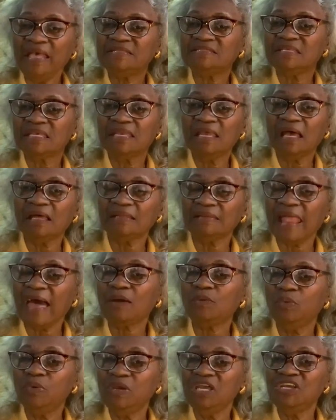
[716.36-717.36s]
Based together
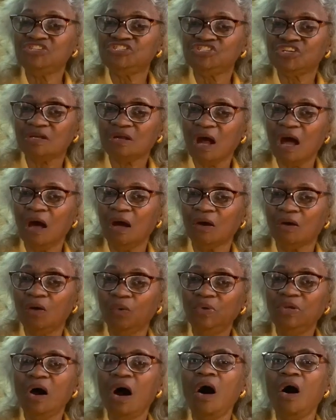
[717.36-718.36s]
like we in
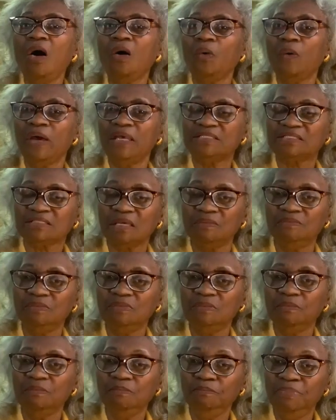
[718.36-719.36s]
Chicago. We always
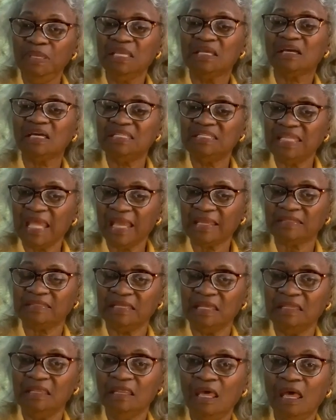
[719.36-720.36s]
can be
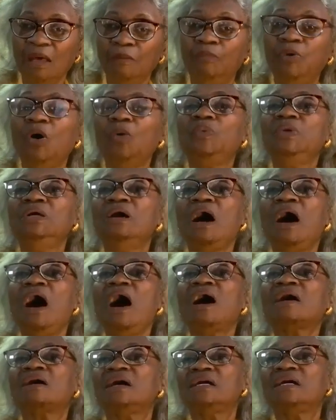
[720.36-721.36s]
connected. But we
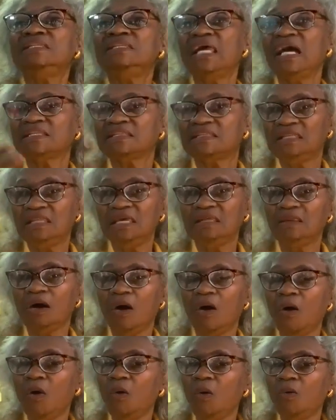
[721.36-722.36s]
are connected
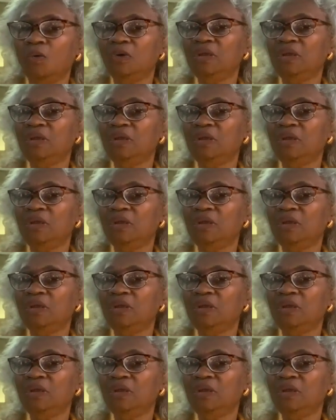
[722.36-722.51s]
in a